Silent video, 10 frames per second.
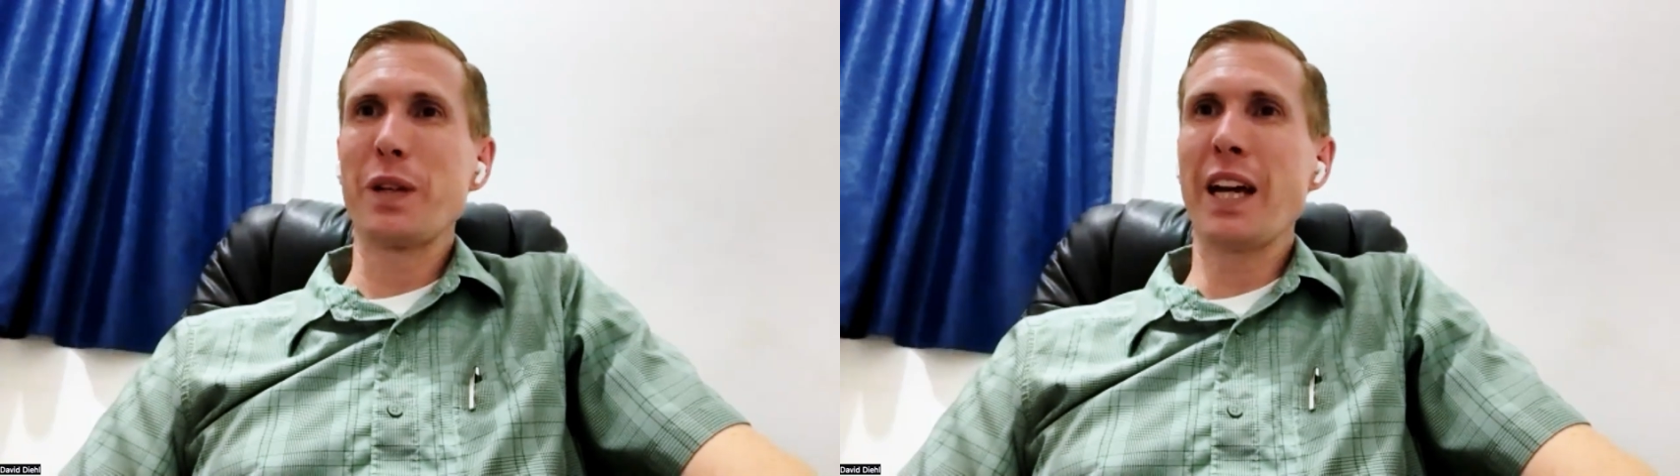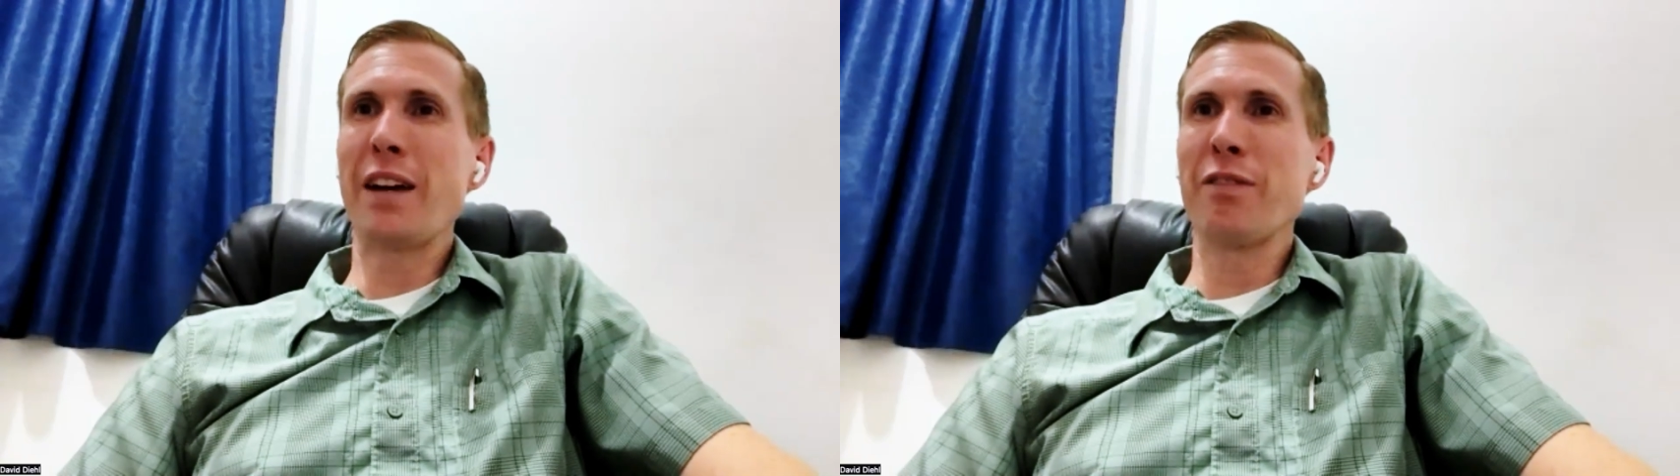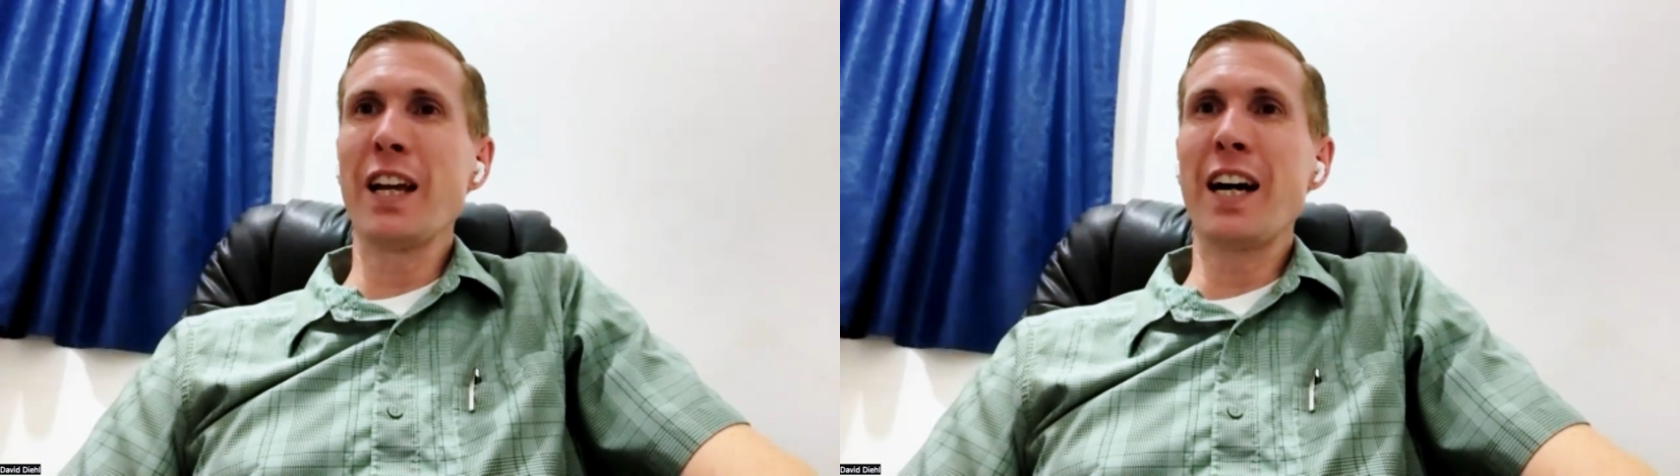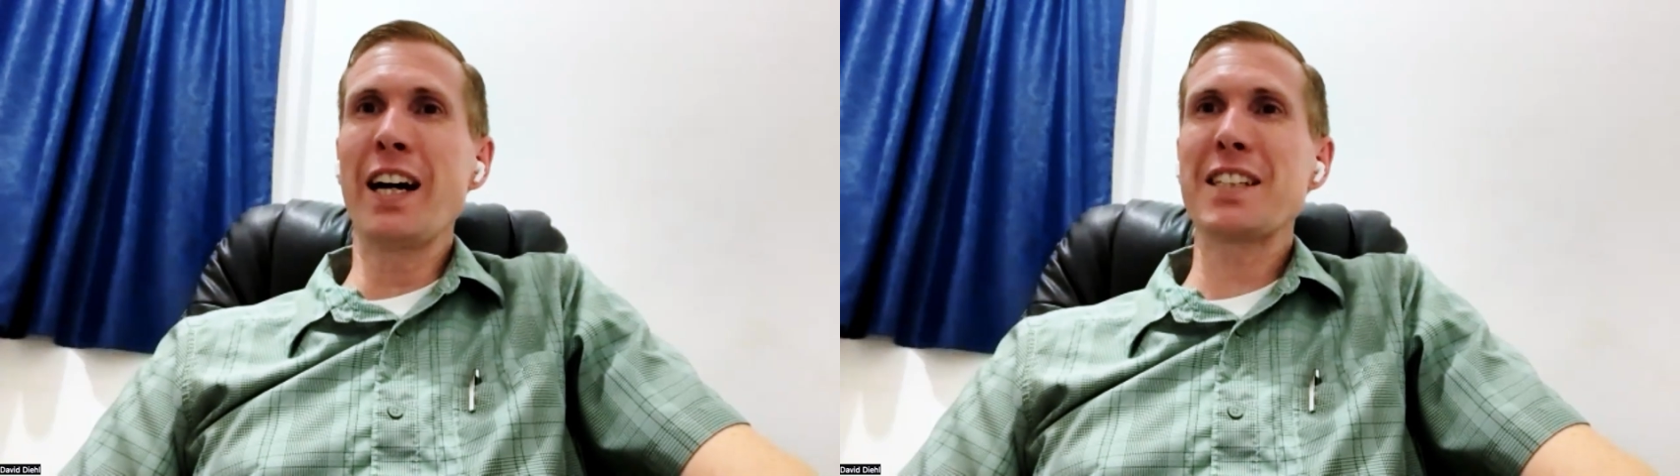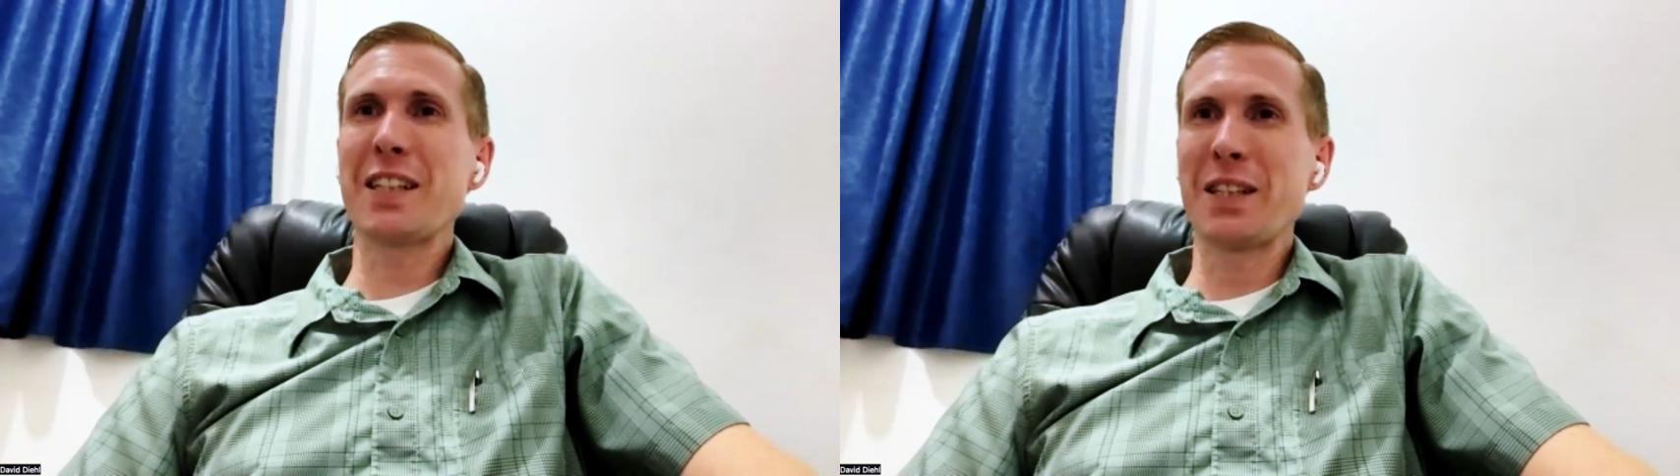have
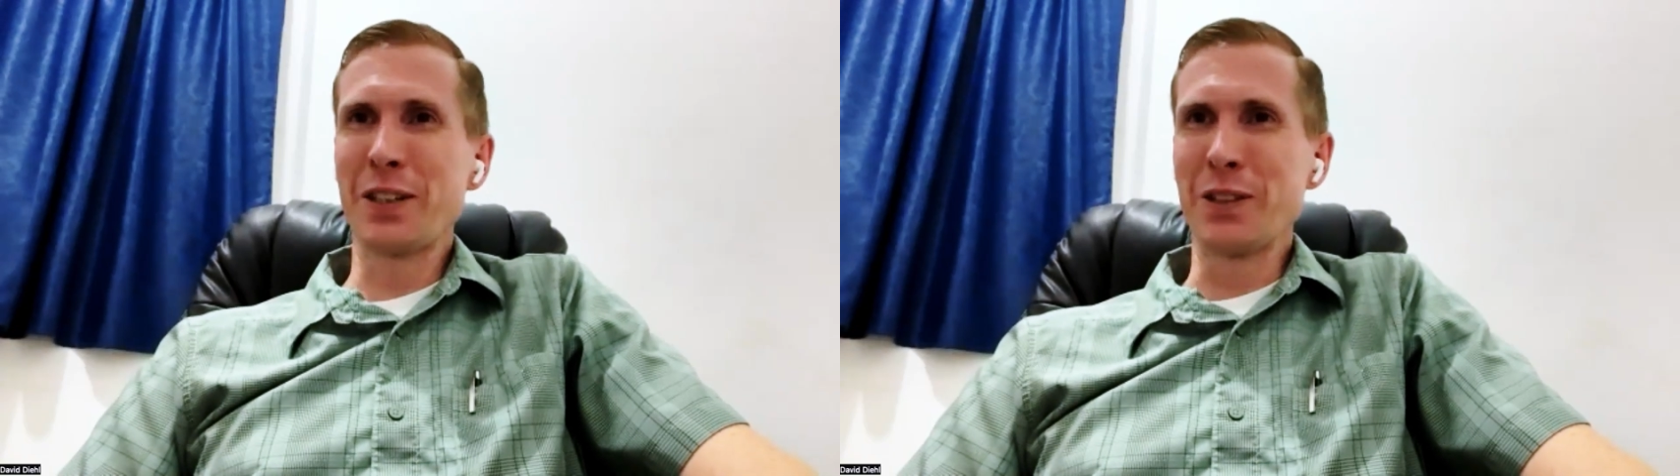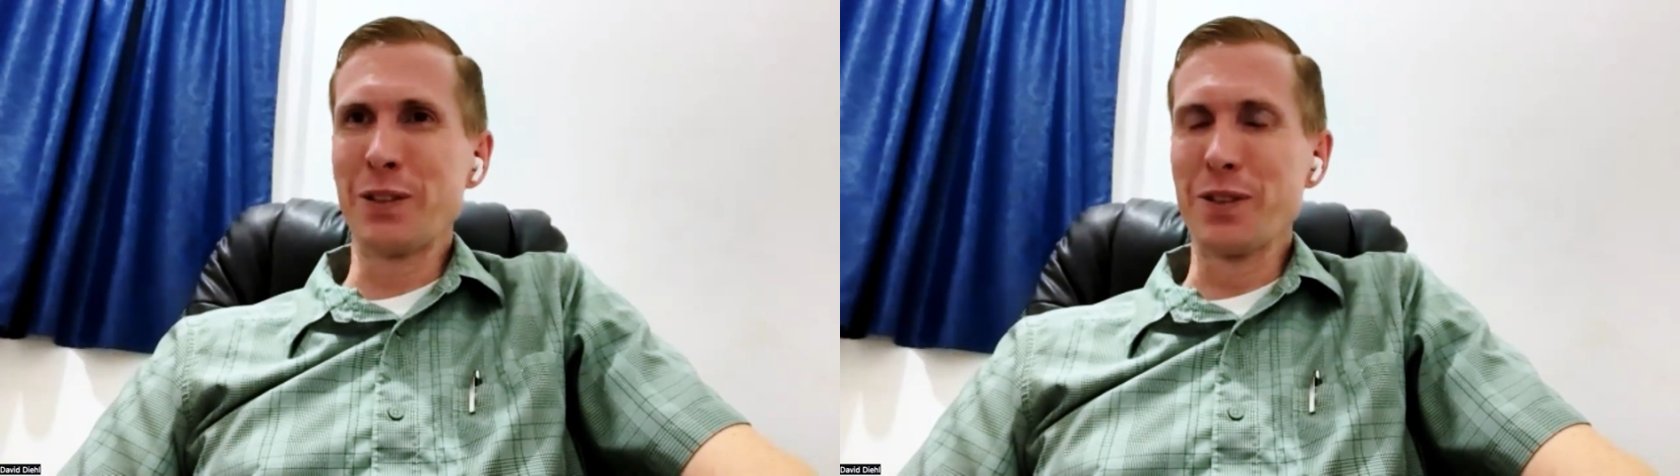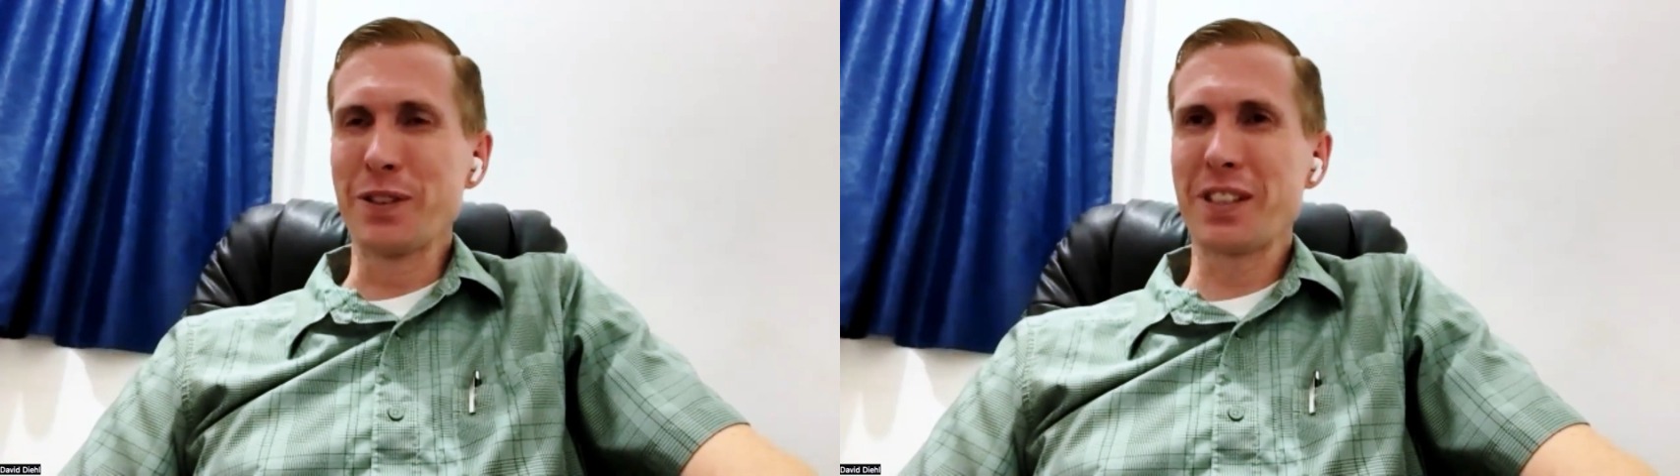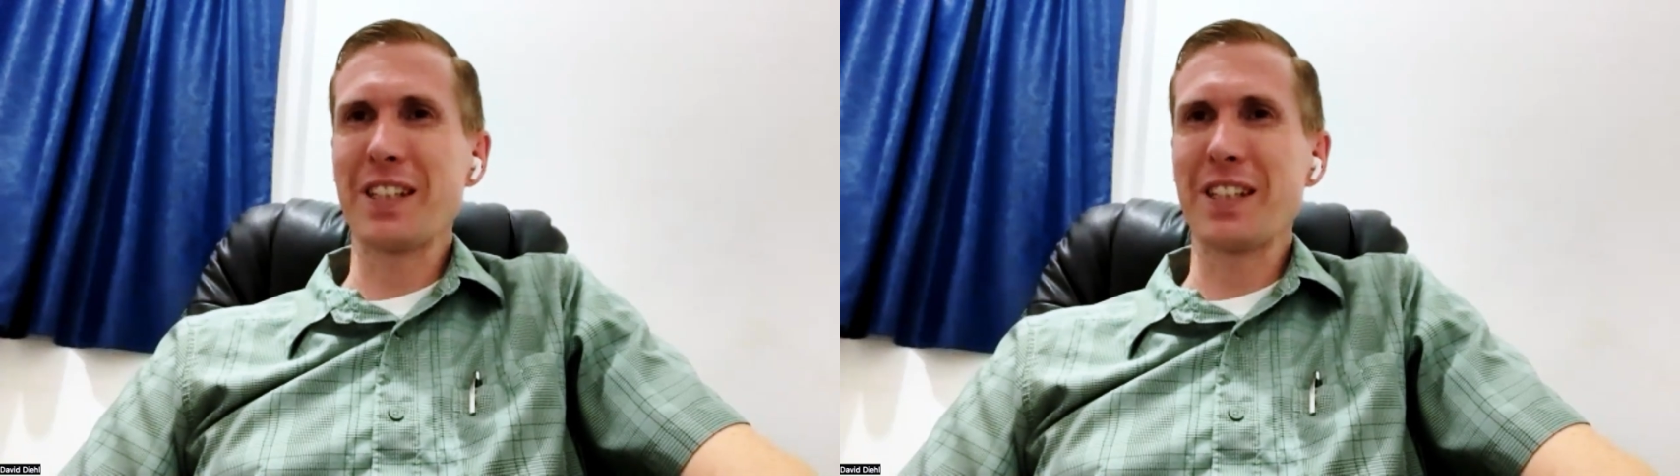lots of goals,